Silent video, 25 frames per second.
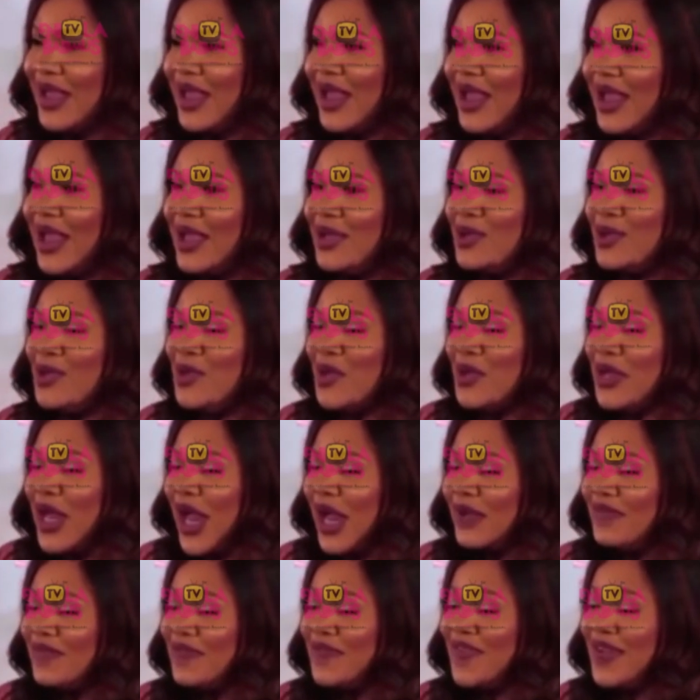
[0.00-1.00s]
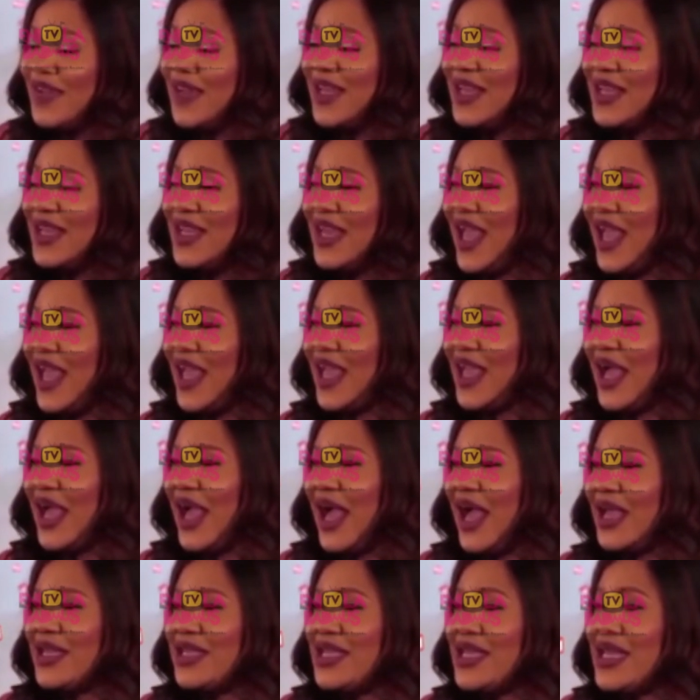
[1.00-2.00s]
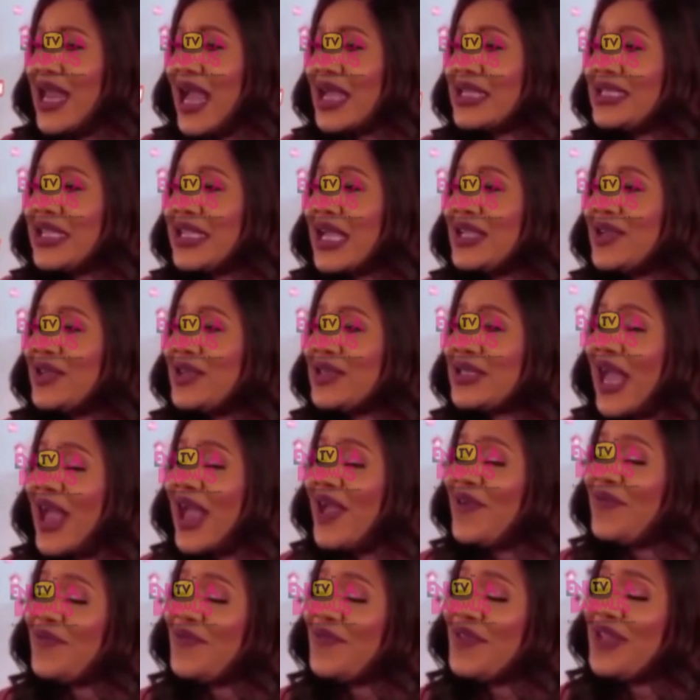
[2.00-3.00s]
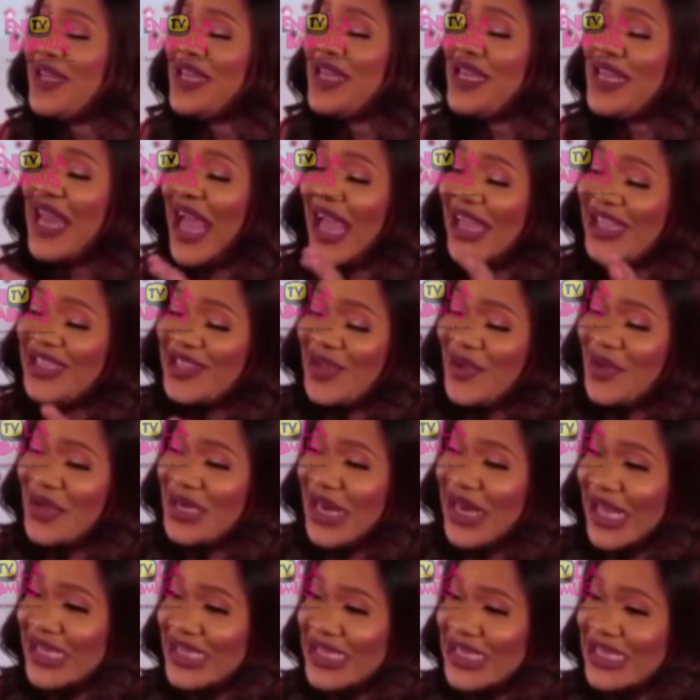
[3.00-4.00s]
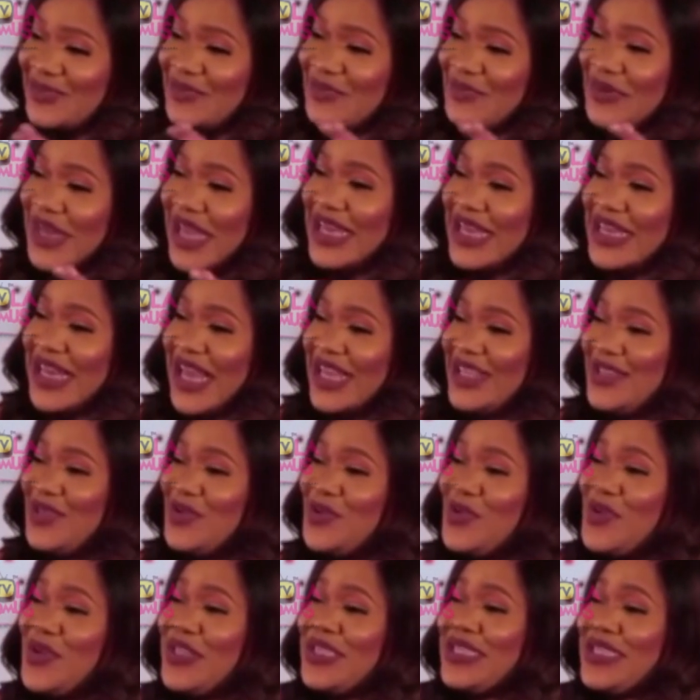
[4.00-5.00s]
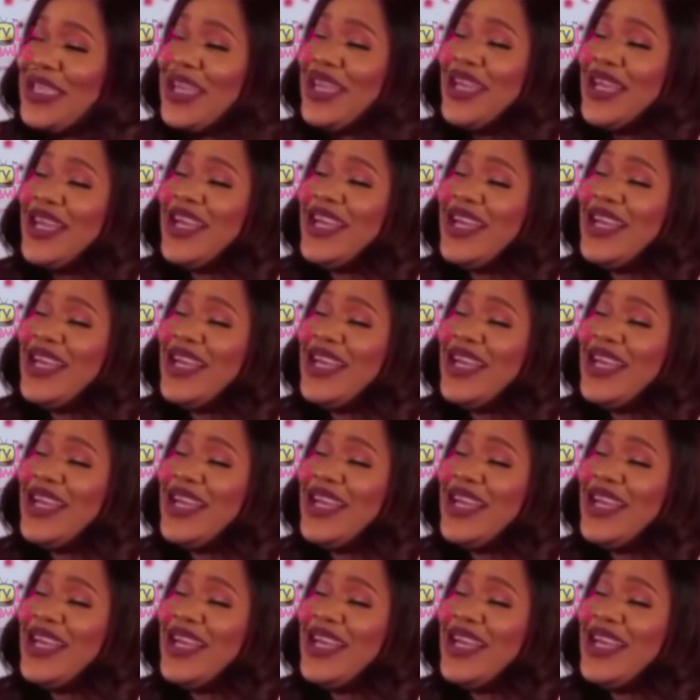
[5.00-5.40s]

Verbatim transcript: know that feeling like the next day, I just started feeling like someone that is pregnant. You think?